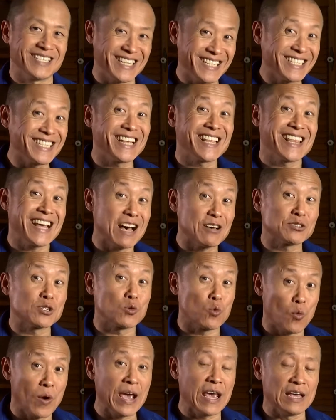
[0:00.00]

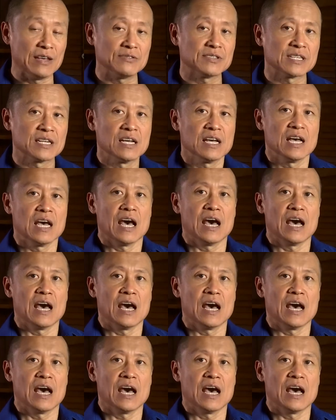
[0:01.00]
60,000 waves